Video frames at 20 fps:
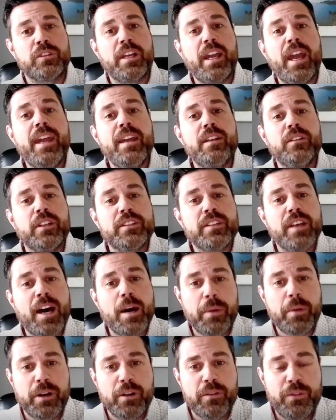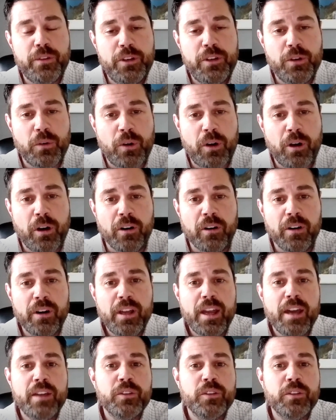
Like, hey, let's hop on a video call